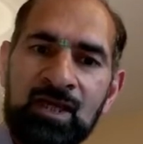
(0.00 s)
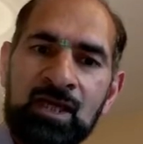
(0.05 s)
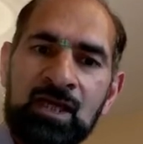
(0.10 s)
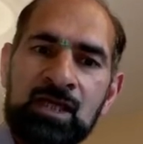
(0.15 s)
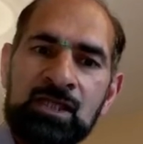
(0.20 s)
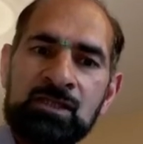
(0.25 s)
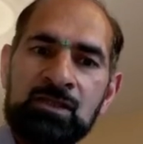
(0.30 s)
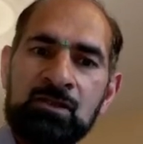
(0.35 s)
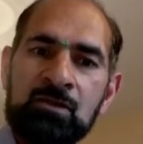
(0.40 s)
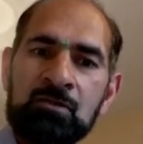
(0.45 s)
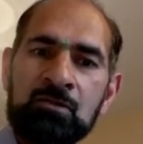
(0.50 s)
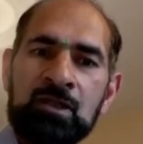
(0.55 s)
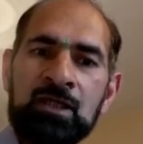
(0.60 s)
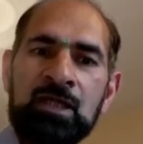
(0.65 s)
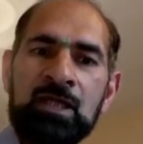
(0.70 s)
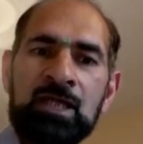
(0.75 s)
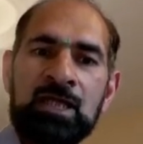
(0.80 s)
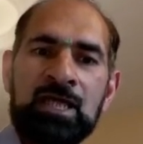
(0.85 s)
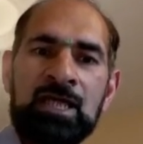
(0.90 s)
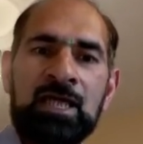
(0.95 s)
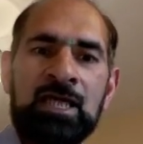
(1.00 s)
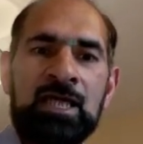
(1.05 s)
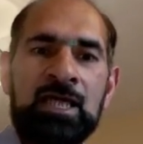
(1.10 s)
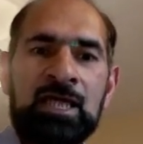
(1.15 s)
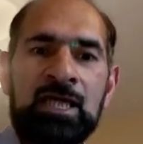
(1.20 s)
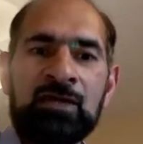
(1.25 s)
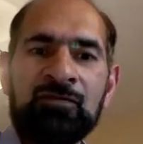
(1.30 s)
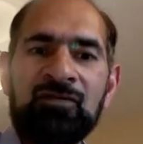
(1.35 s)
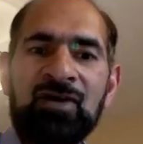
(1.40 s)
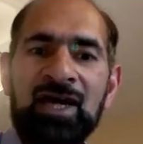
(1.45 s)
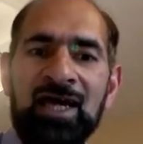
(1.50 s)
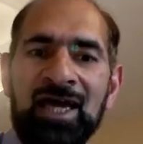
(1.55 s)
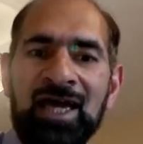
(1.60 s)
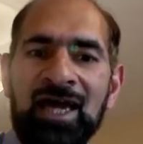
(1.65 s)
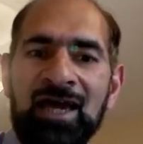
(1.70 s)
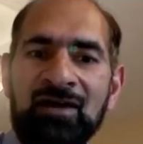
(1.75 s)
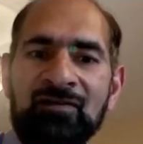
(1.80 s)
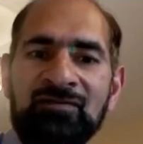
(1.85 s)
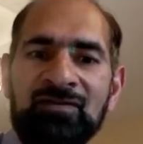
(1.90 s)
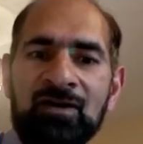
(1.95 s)
So if I
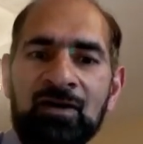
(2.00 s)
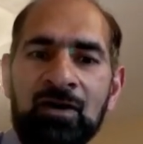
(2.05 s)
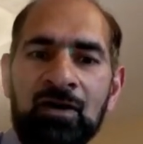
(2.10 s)
have